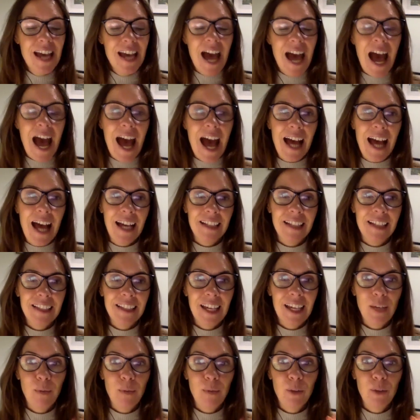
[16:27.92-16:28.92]
And they
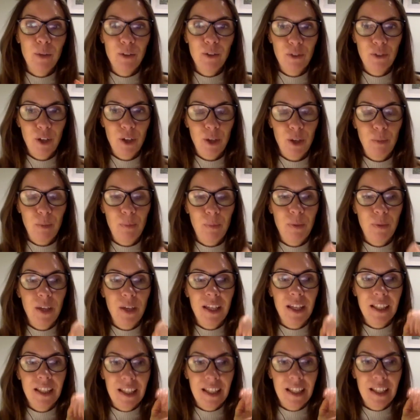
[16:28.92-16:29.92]
had one group
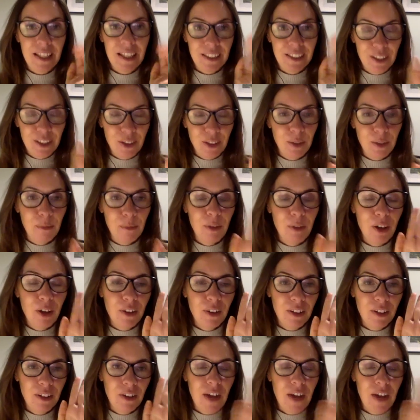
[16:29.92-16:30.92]
and they told them,
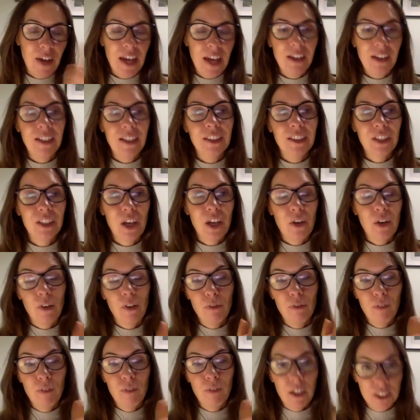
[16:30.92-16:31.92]
okay, you need to go
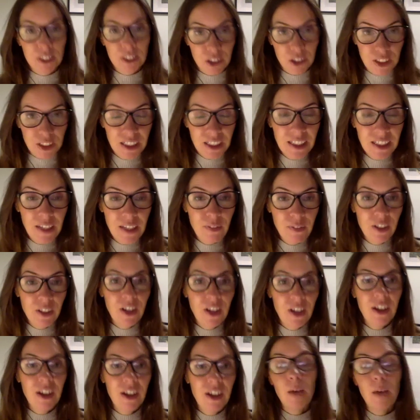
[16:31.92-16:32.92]
and floss your teeth every
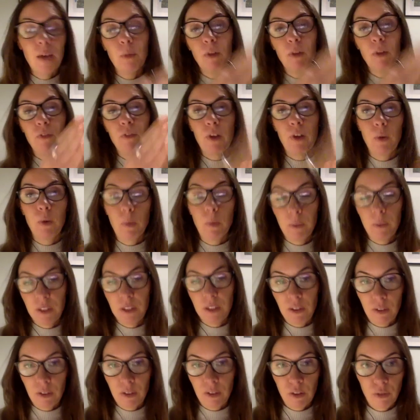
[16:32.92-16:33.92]
night, and we'll follow up with
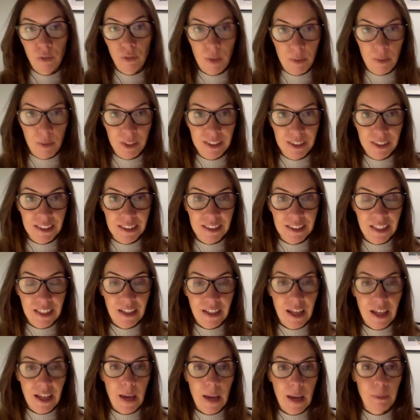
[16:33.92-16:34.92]
you in three months and see how
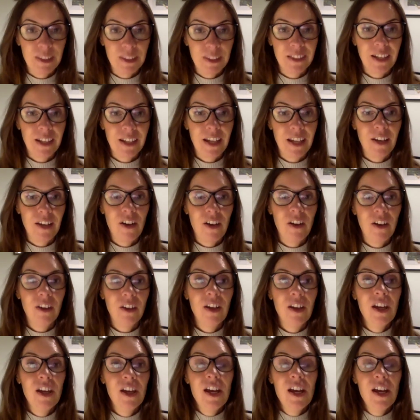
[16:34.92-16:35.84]
the habits are getting on.